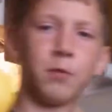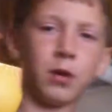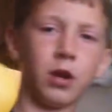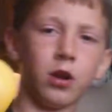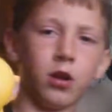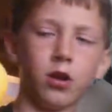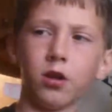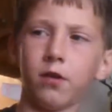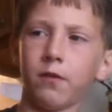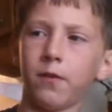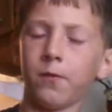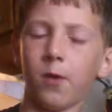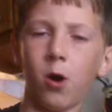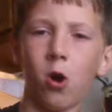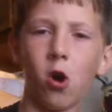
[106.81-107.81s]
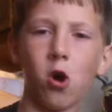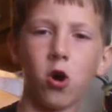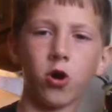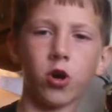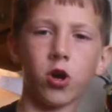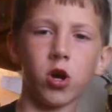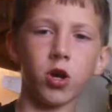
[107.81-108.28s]
a, with a
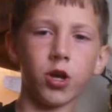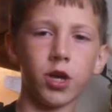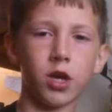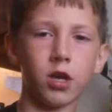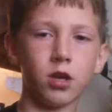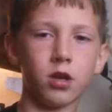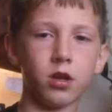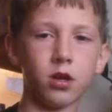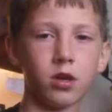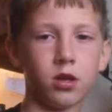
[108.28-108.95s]
heart on it.